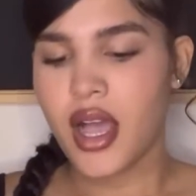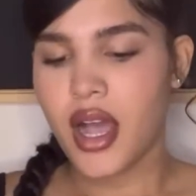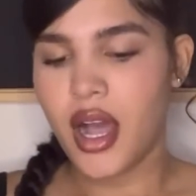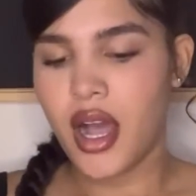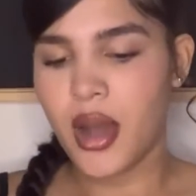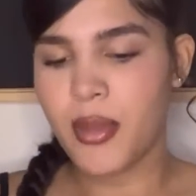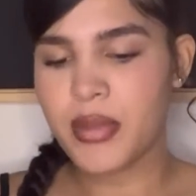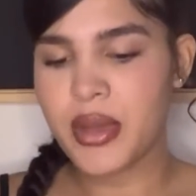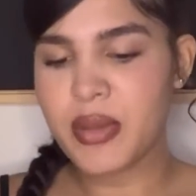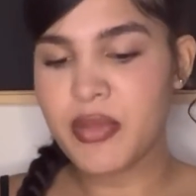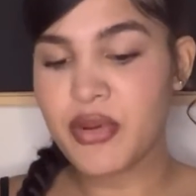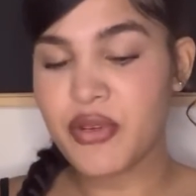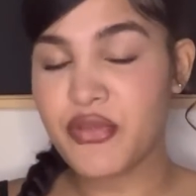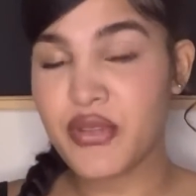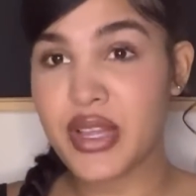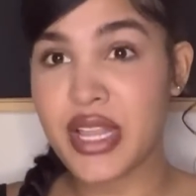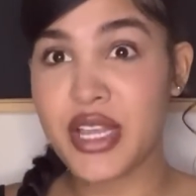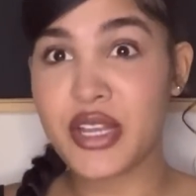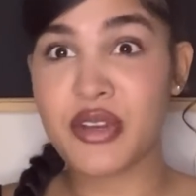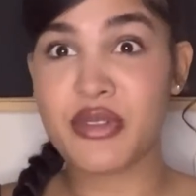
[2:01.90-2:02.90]
Um, people
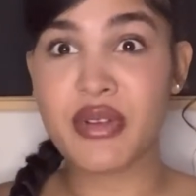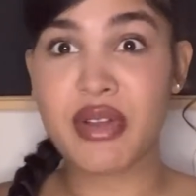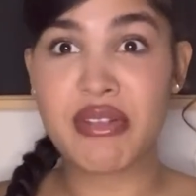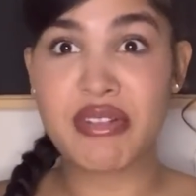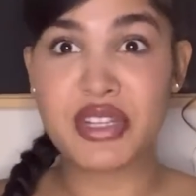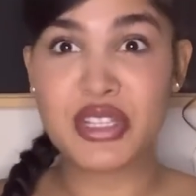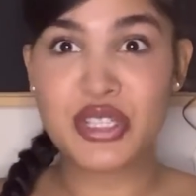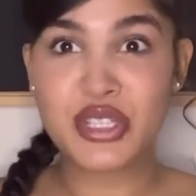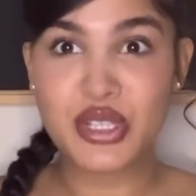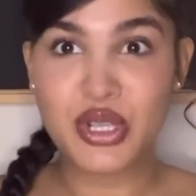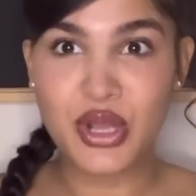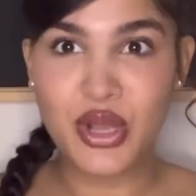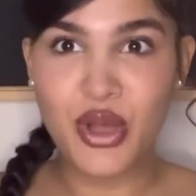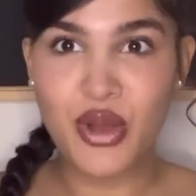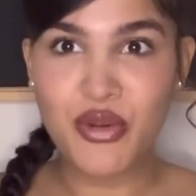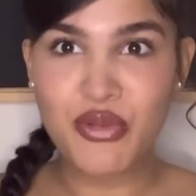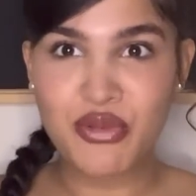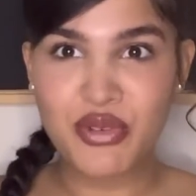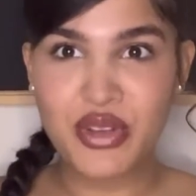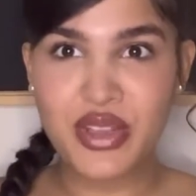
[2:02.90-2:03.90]
feel like you're very
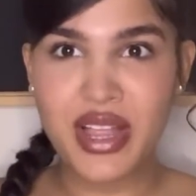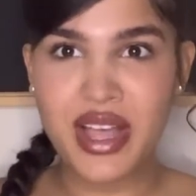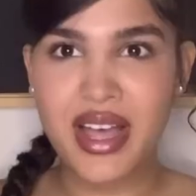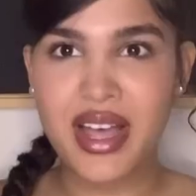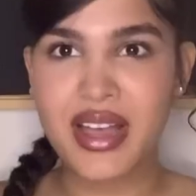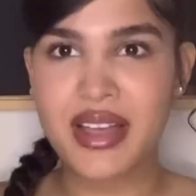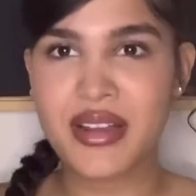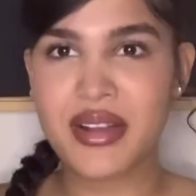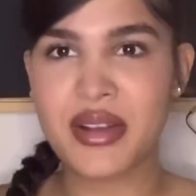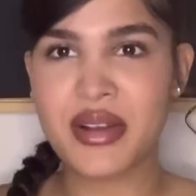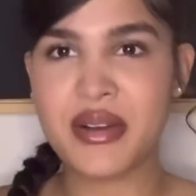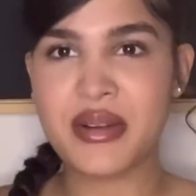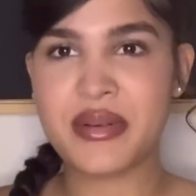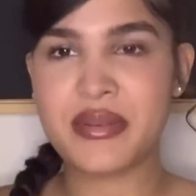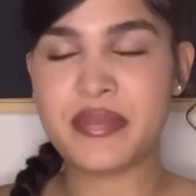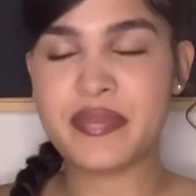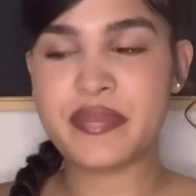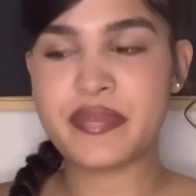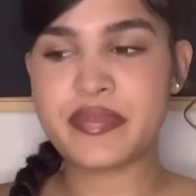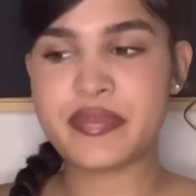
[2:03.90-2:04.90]
slow for that.
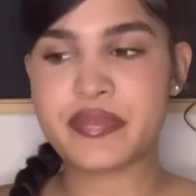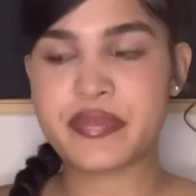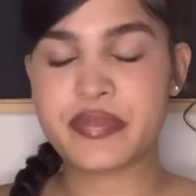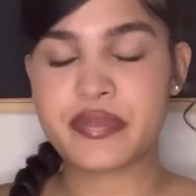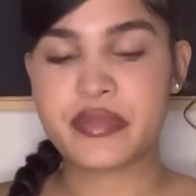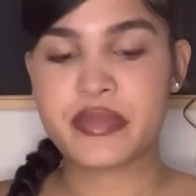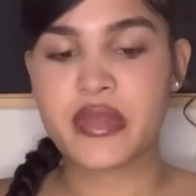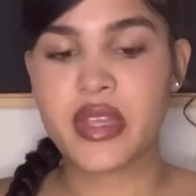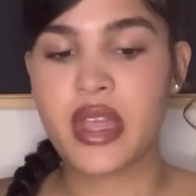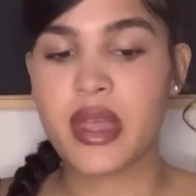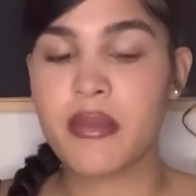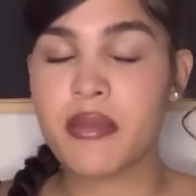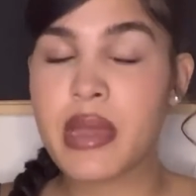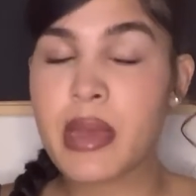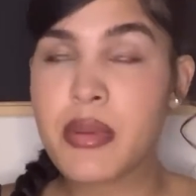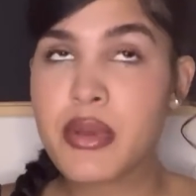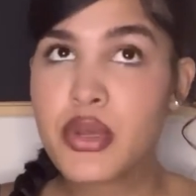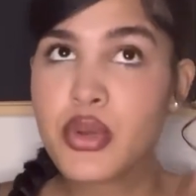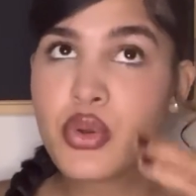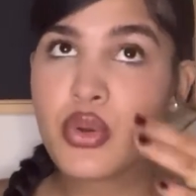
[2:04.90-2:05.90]
Um,
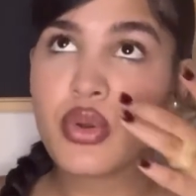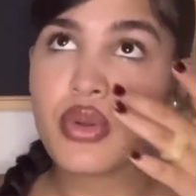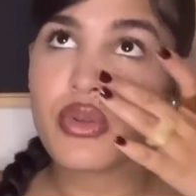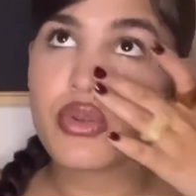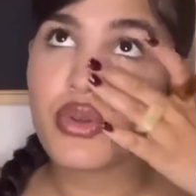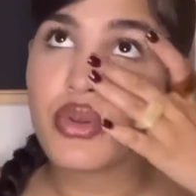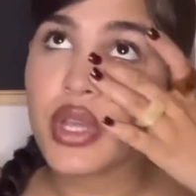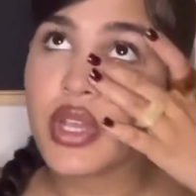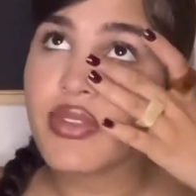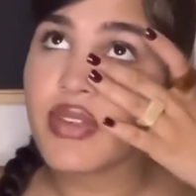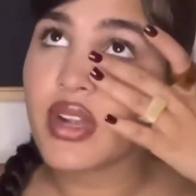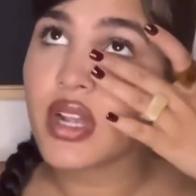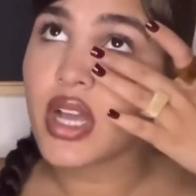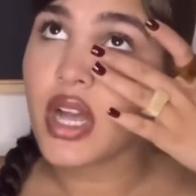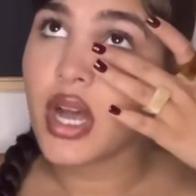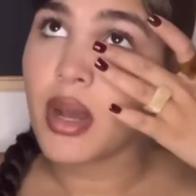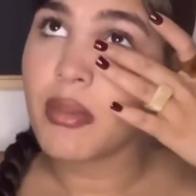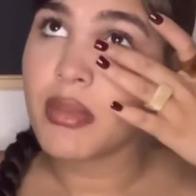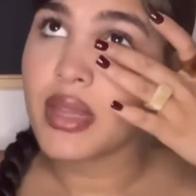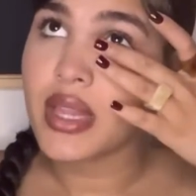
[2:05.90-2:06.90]
maybe you you even
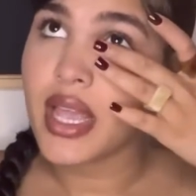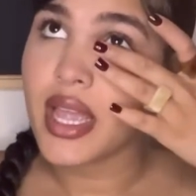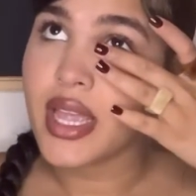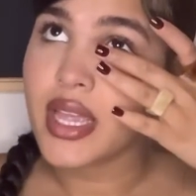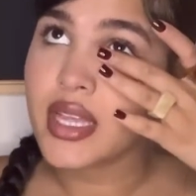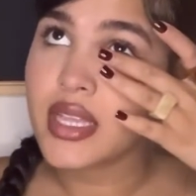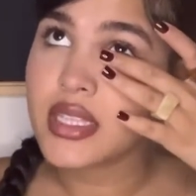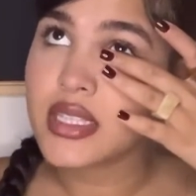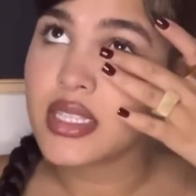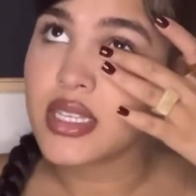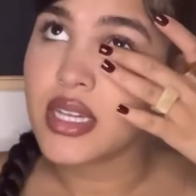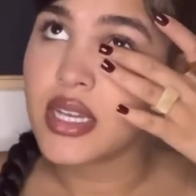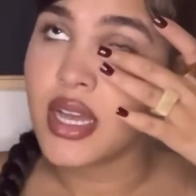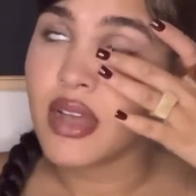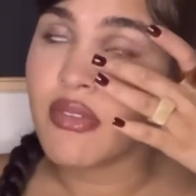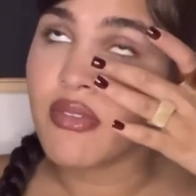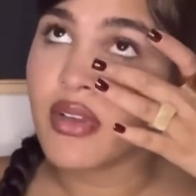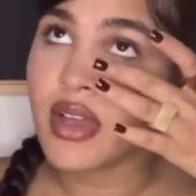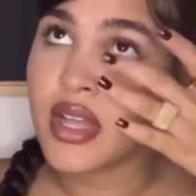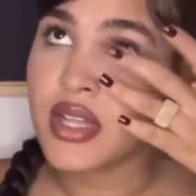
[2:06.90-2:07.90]
come late to
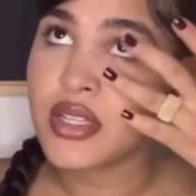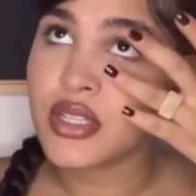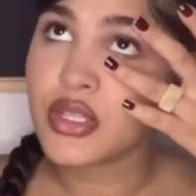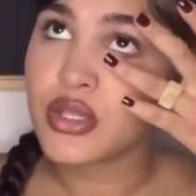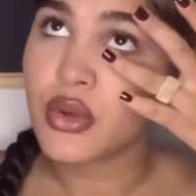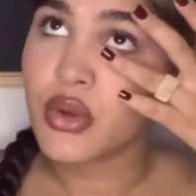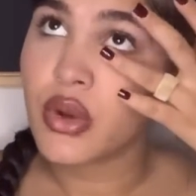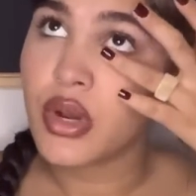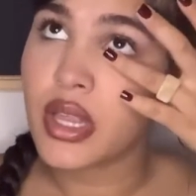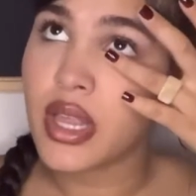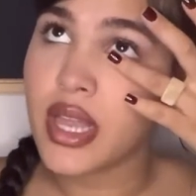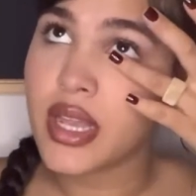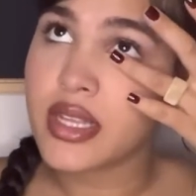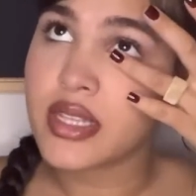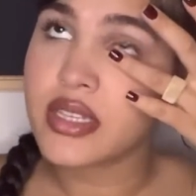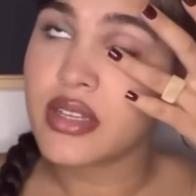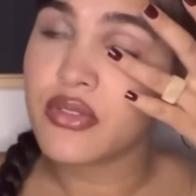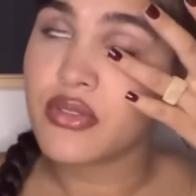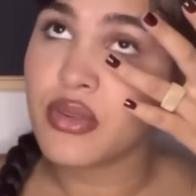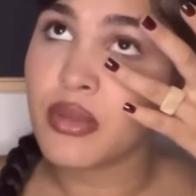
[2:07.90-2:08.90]
events or like
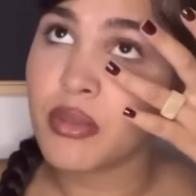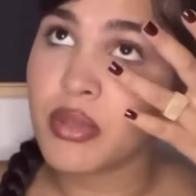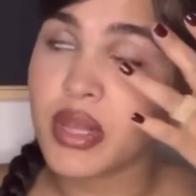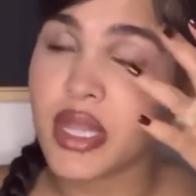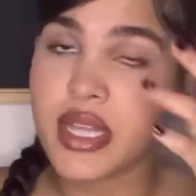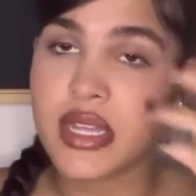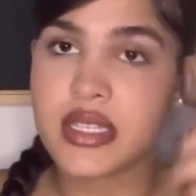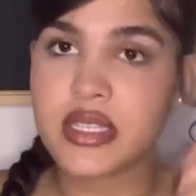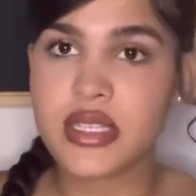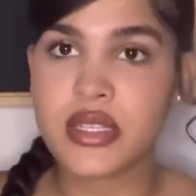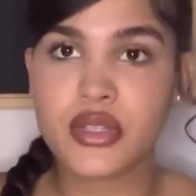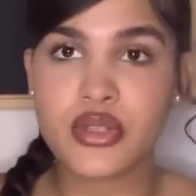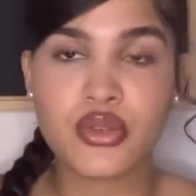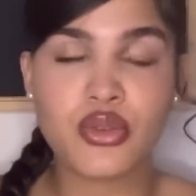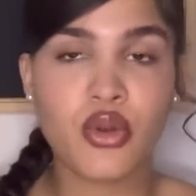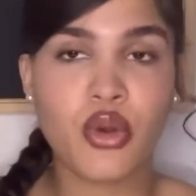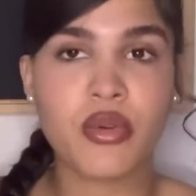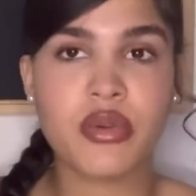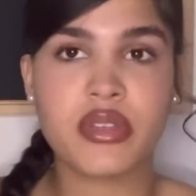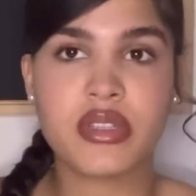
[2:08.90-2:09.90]
different places you
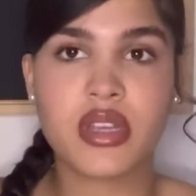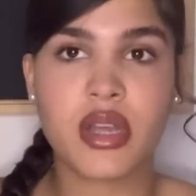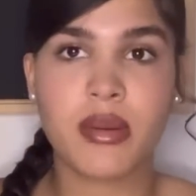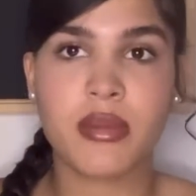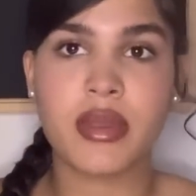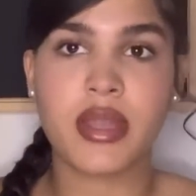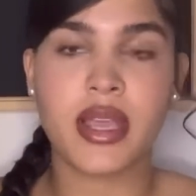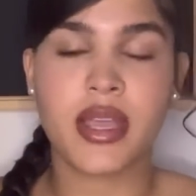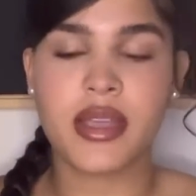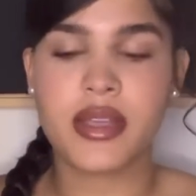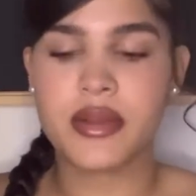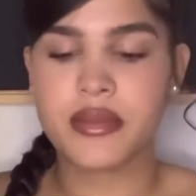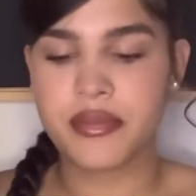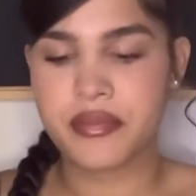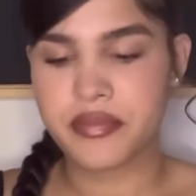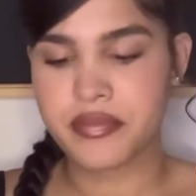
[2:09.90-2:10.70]
always come late